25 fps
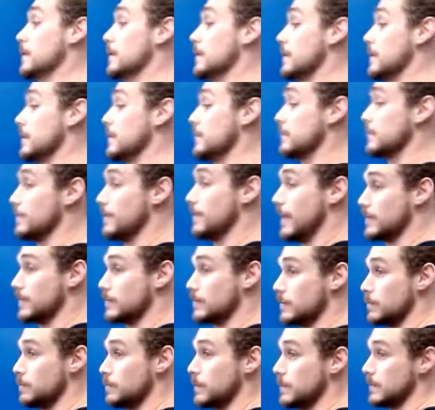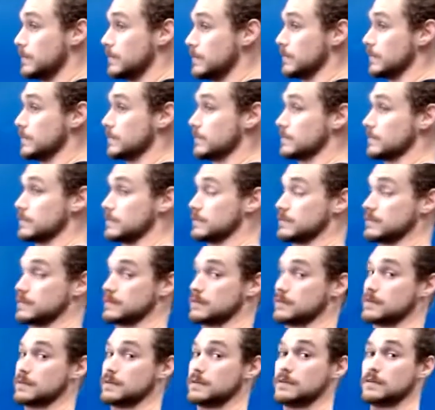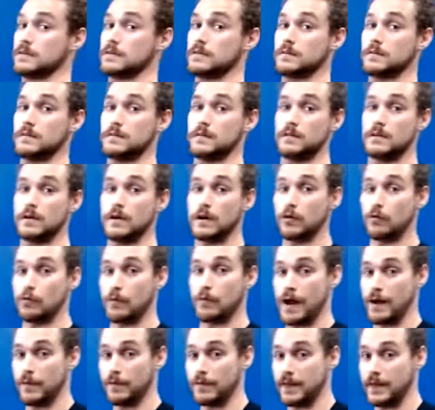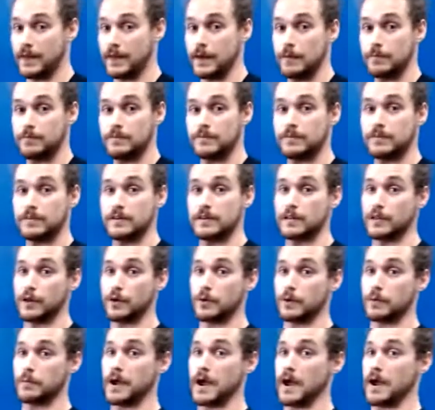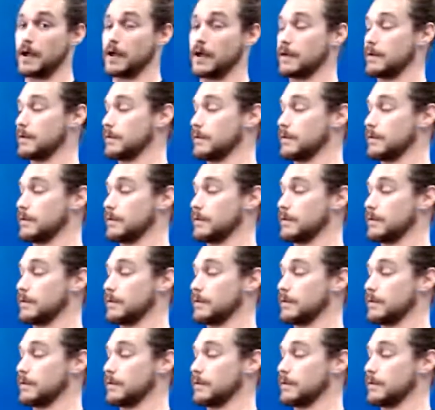and flexibility around the hips and lower back.